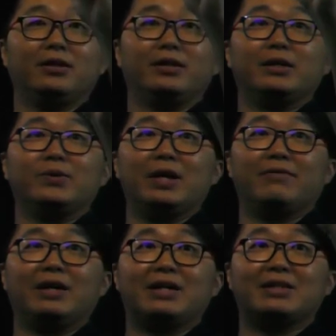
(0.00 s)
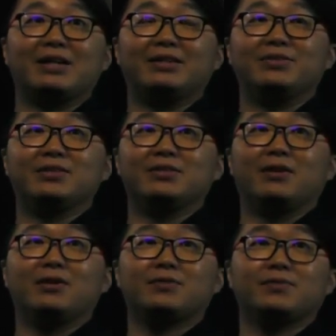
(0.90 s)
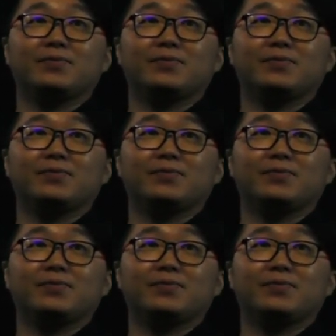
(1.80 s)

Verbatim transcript: and then we have the excitation source,